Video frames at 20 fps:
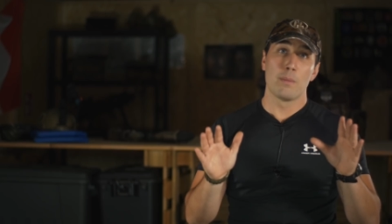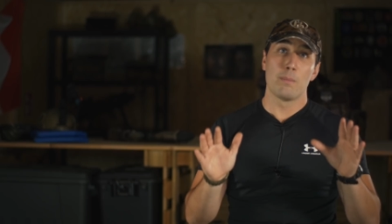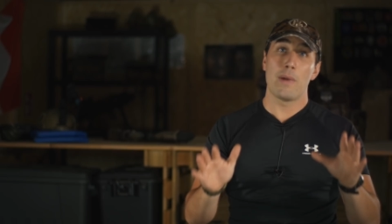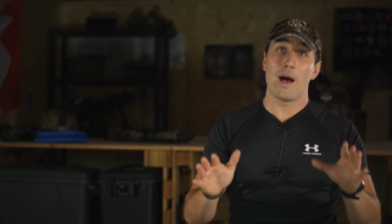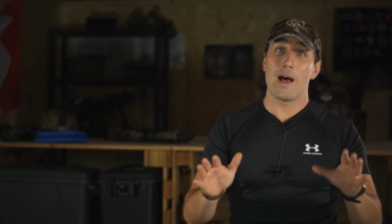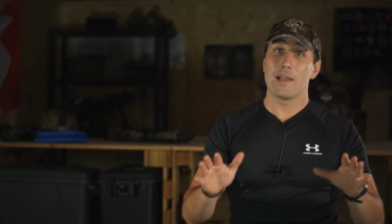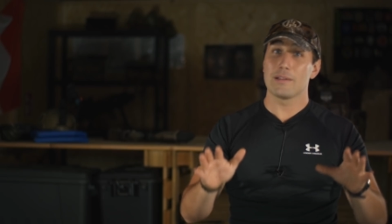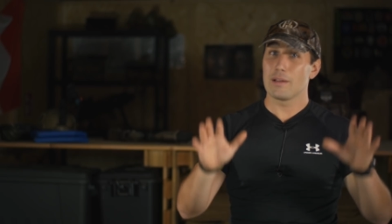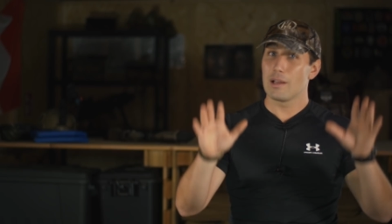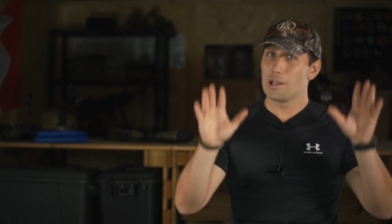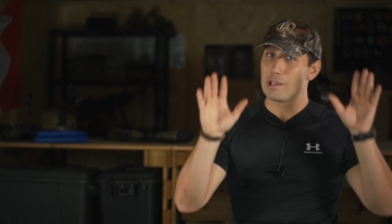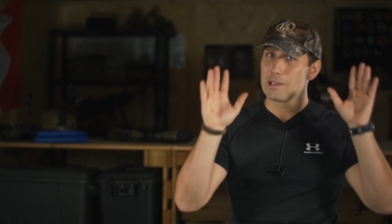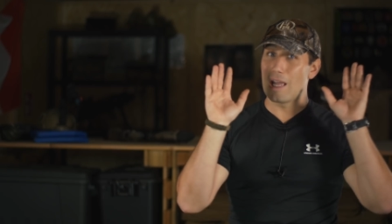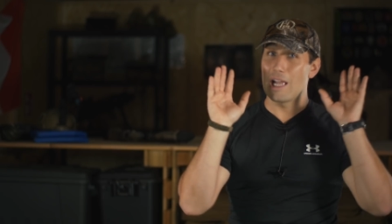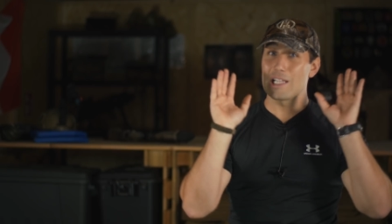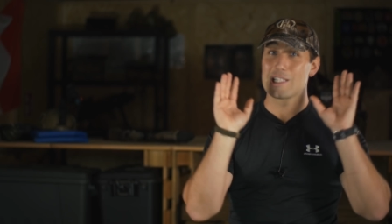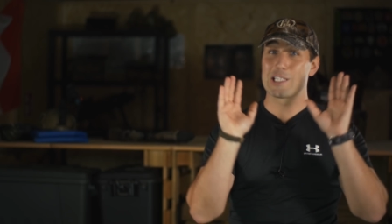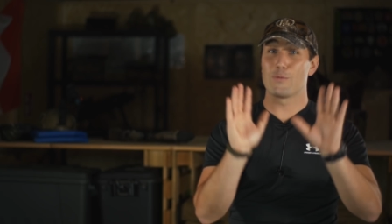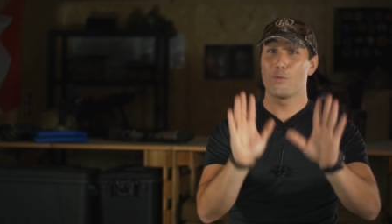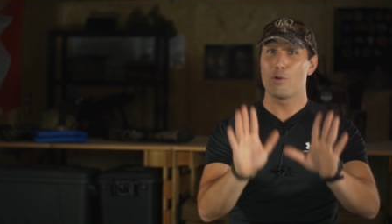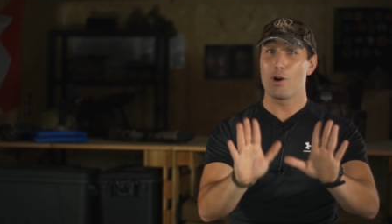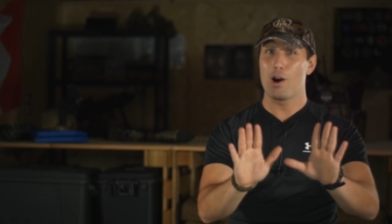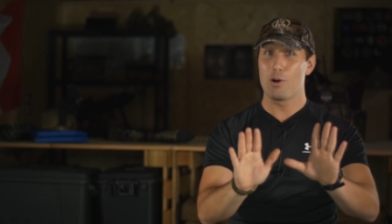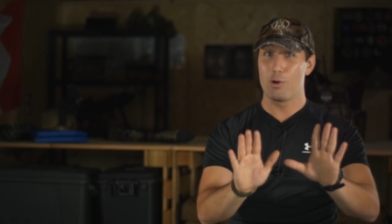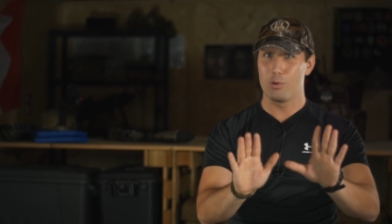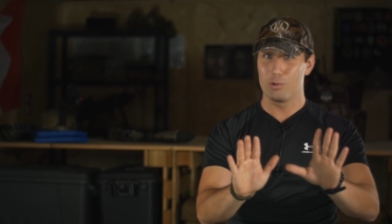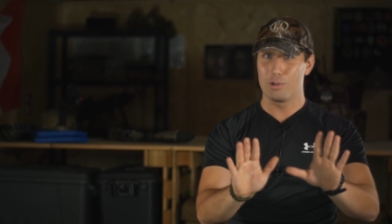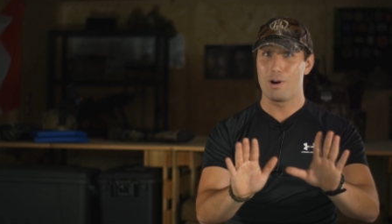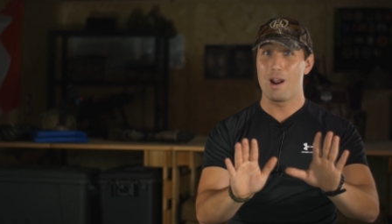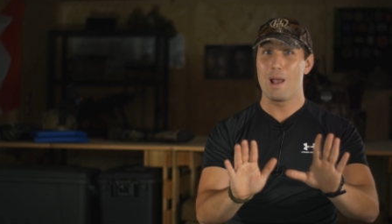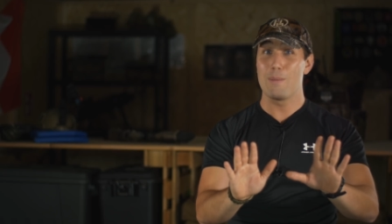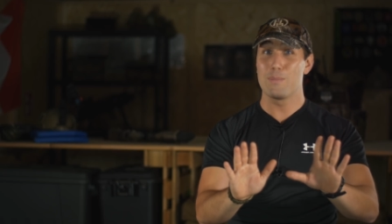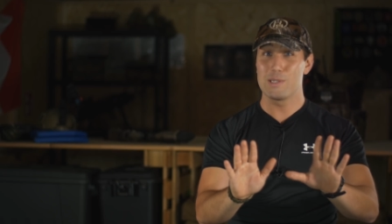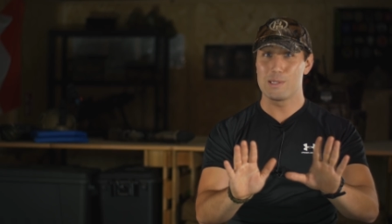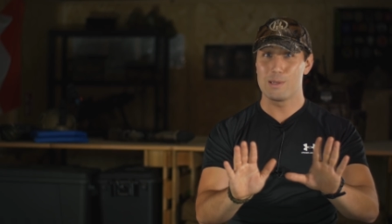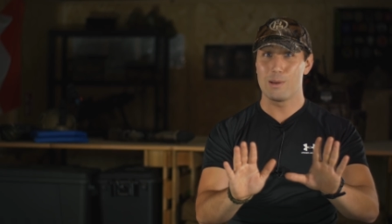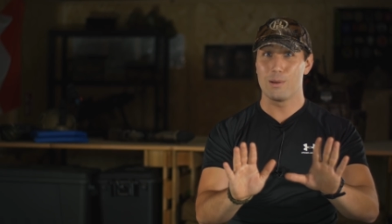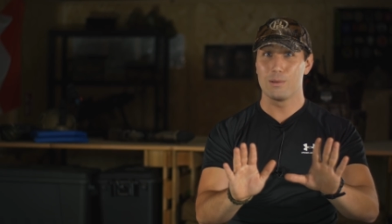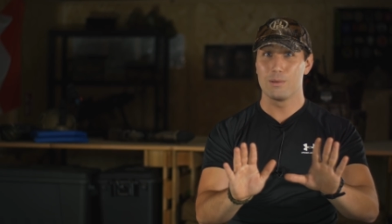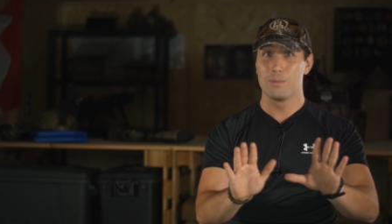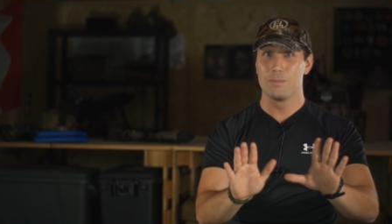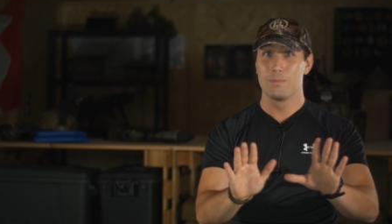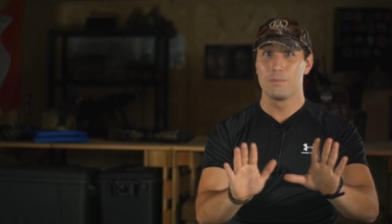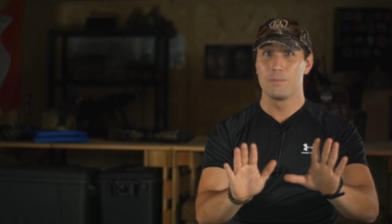But that's for another episode